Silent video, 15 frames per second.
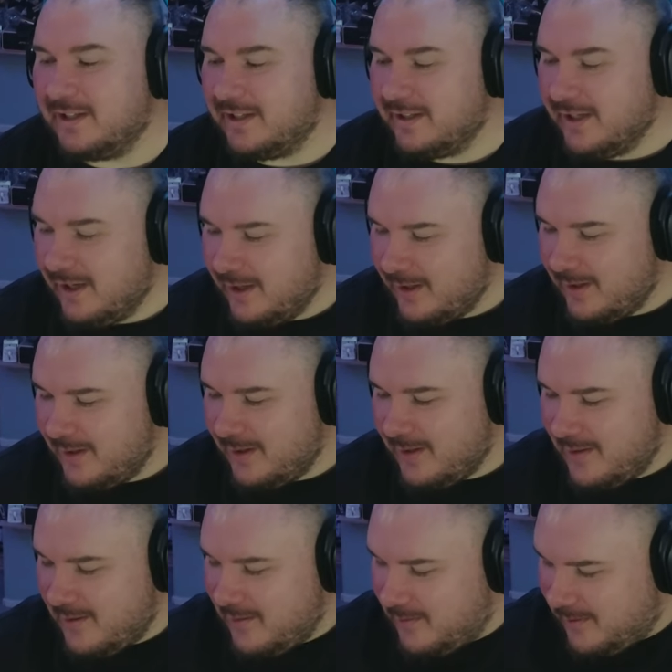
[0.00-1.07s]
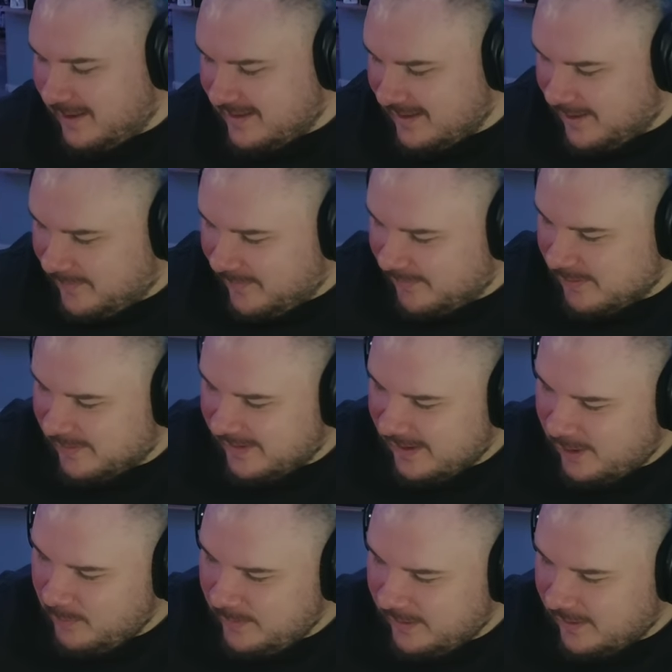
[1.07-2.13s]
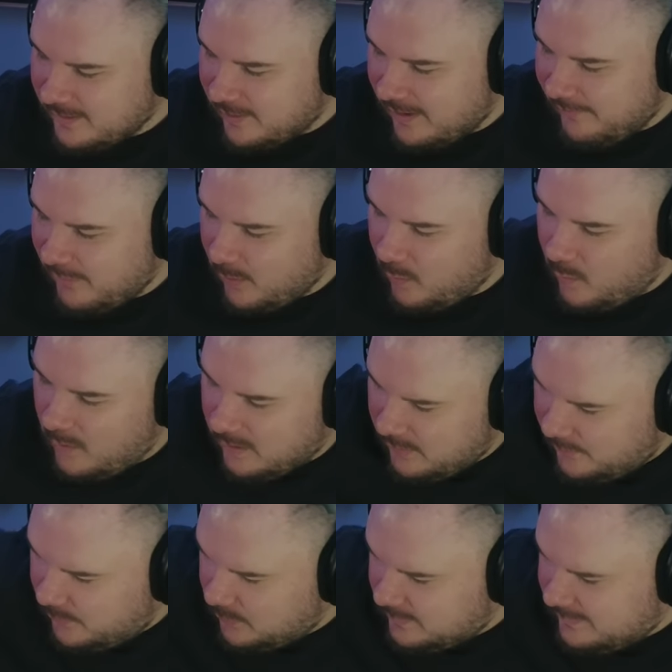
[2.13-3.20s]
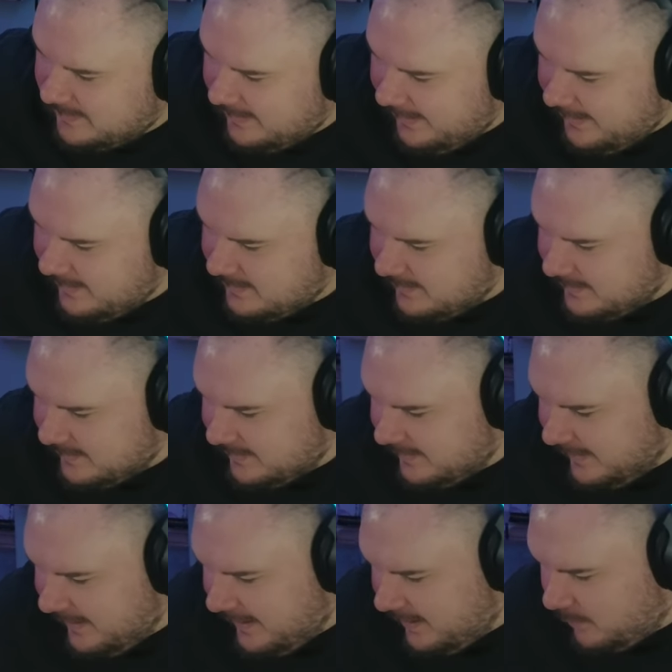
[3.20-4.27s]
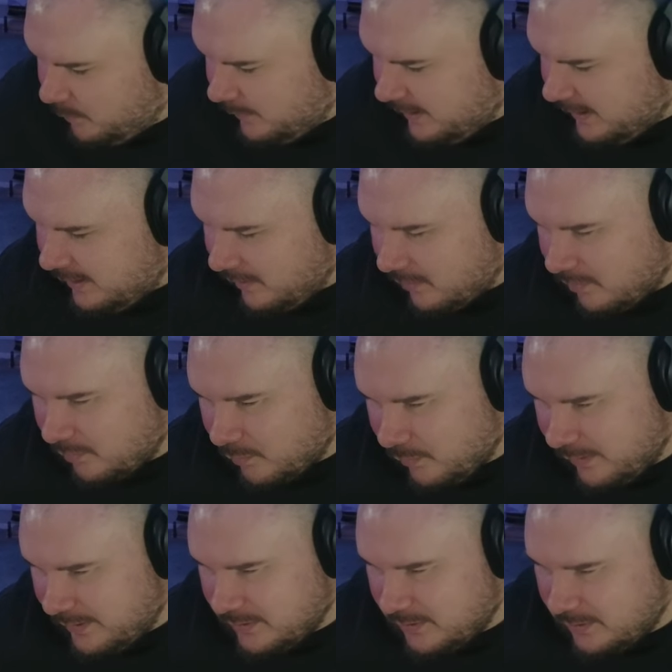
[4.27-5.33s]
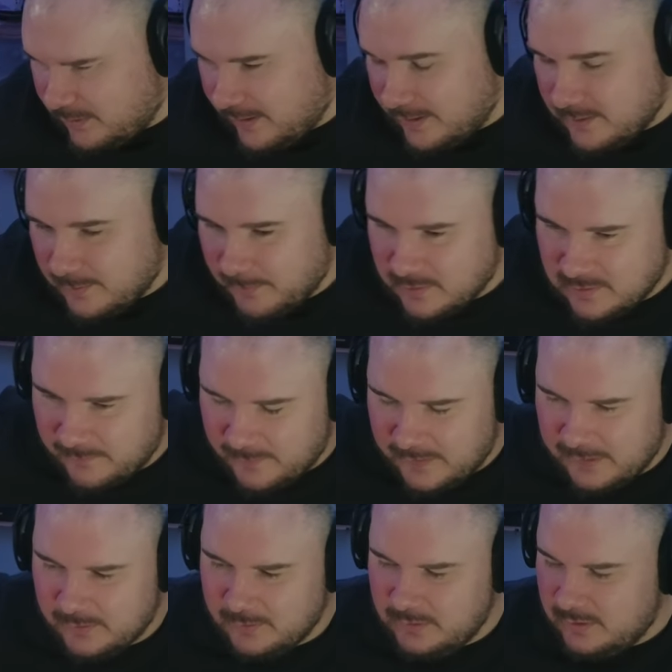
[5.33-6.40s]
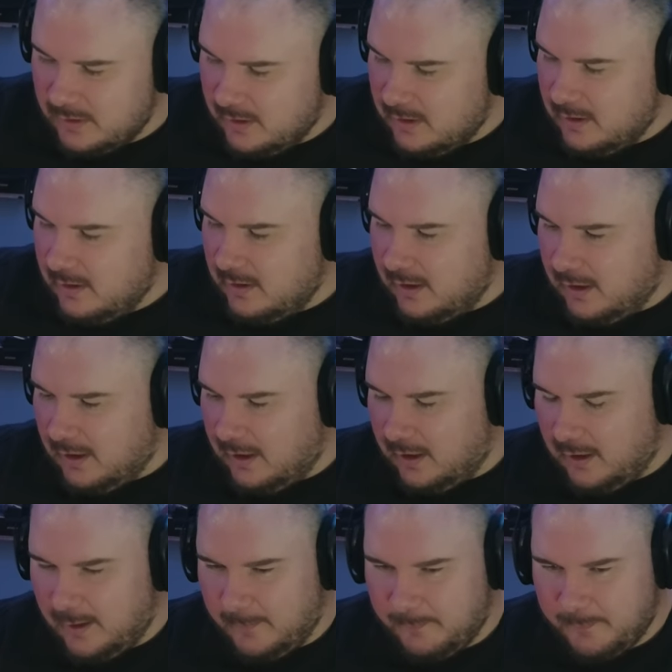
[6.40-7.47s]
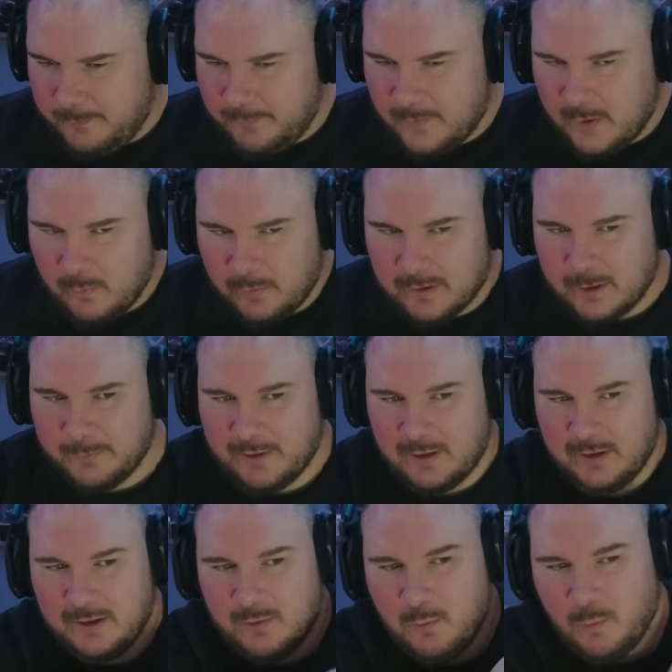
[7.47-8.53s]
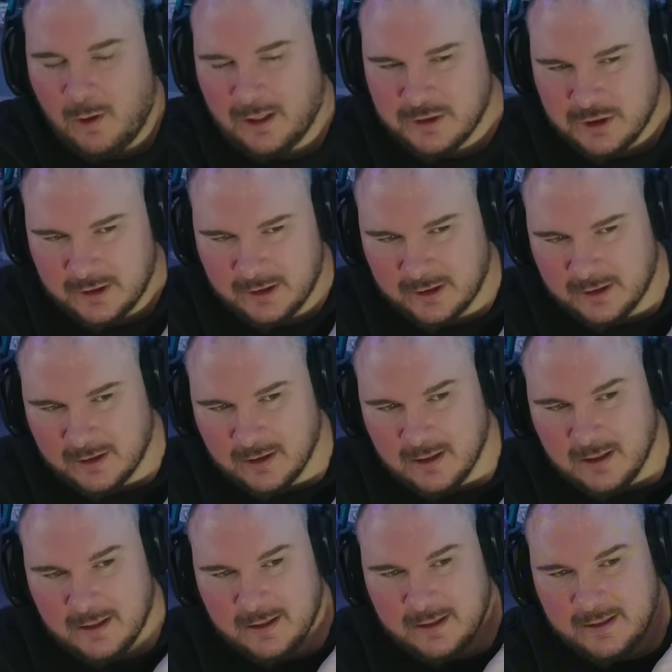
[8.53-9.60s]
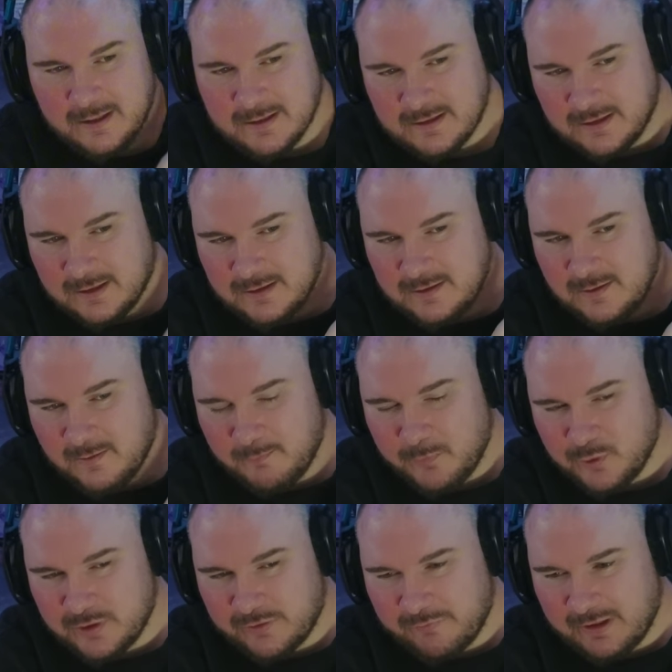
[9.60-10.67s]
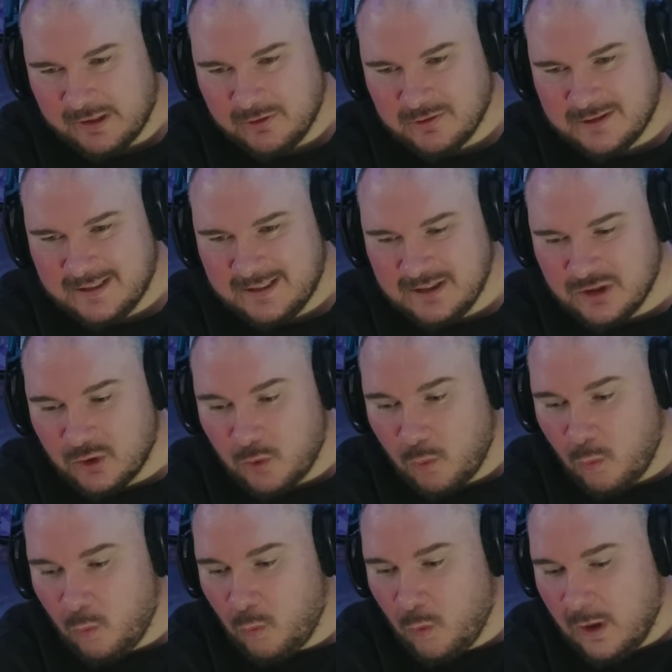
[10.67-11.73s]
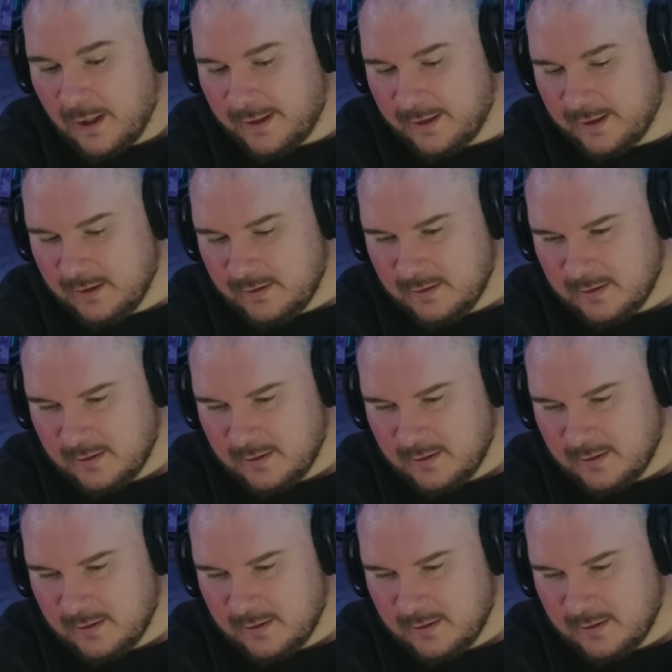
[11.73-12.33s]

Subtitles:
Yo, what's up, everybody? I hope you guys are having a wonderful day today. We are going to catch up on some videos. We're going to be watching IZNA's music video teaser one.